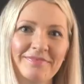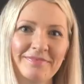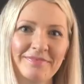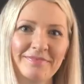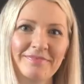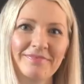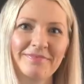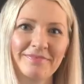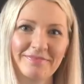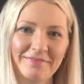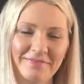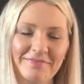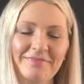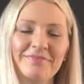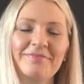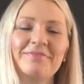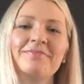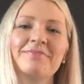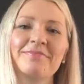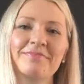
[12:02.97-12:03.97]

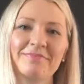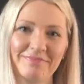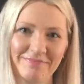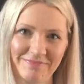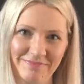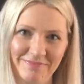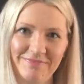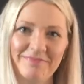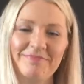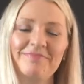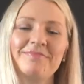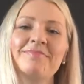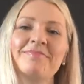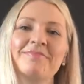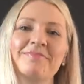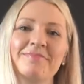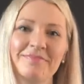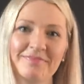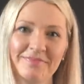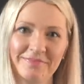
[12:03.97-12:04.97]

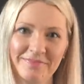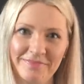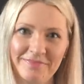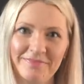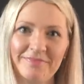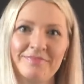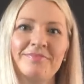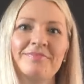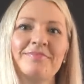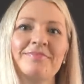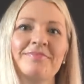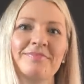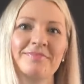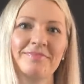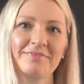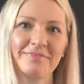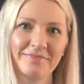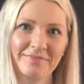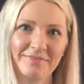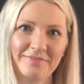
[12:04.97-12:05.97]

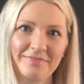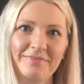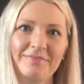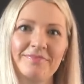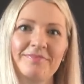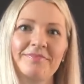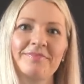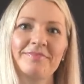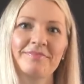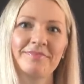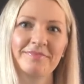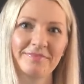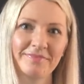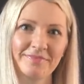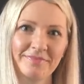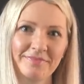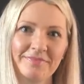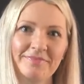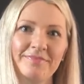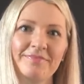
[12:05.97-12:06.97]

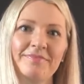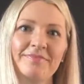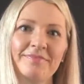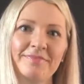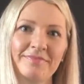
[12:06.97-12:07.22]
No words are spoken by the person on screen.